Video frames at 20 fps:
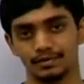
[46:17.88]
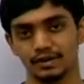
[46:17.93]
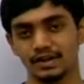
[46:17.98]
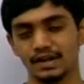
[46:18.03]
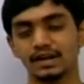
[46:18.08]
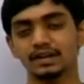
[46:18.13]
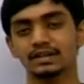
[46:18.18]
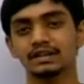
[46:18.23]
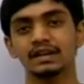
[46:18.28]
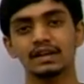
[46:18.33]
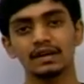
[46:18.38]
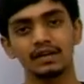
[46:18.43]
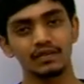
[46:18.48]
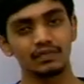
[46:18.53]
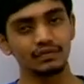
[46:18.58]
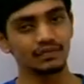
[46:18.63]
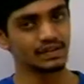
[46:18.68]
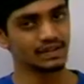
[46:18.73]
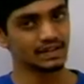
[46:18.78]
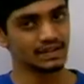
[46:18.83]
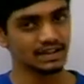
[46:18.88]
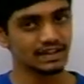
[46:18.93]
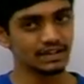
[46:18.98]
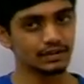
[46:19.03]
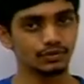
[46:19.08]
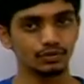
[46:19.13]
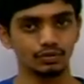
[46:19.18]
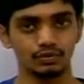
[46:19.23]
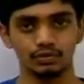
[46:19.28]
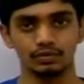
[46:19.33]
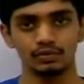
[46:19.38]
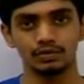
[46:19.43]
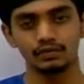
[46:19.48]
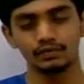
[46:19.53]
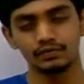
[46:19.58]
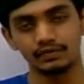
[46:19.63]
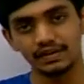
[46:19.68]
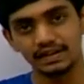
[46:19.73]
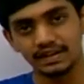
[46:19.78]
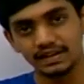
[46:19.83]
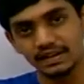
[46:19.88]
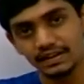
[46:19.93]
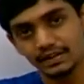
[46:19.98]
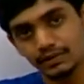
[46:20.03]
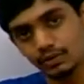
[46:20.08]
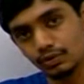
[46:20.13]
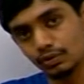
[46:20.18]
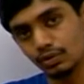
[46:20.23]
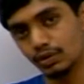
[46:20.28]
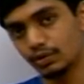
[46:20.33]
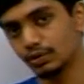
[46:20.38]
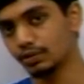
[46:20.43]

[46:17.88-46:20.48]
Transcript: product, we need to go